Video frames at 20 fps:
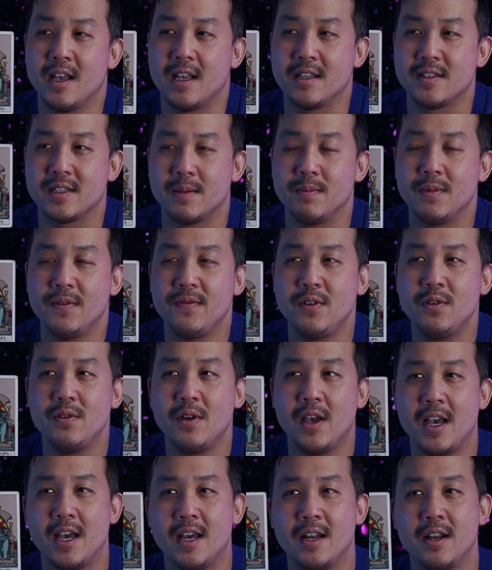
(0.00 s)
Some of you
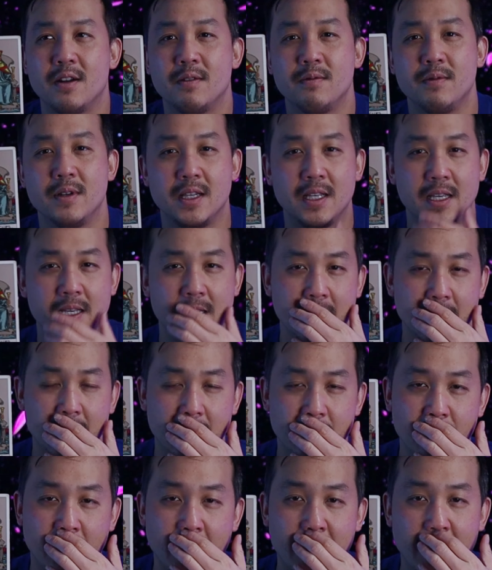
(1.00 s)
had a really
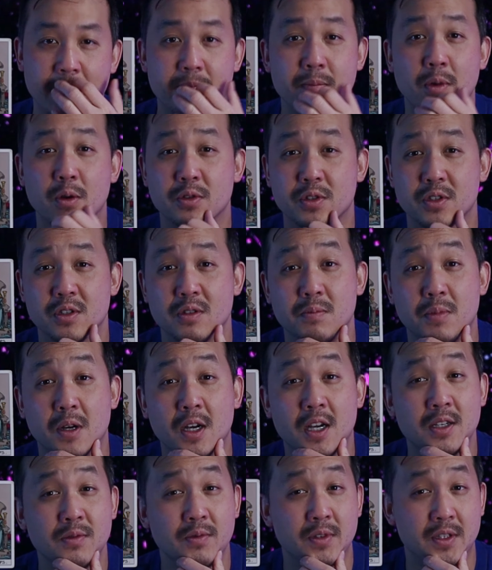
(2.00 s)
great emotional
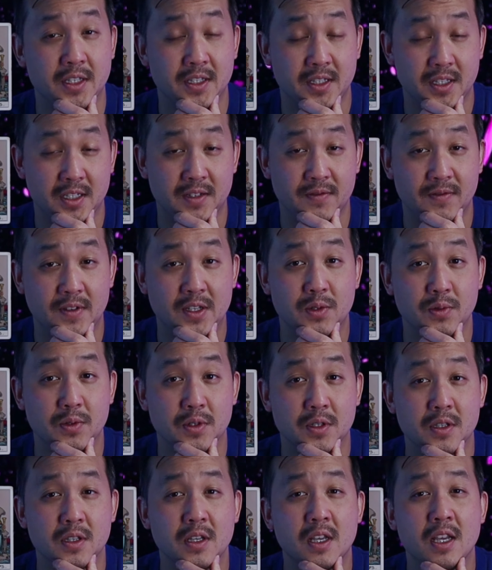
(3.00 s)
bond with this
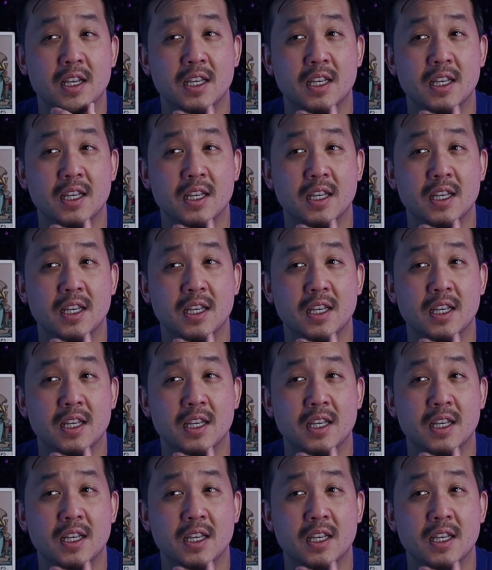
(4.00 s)
individual,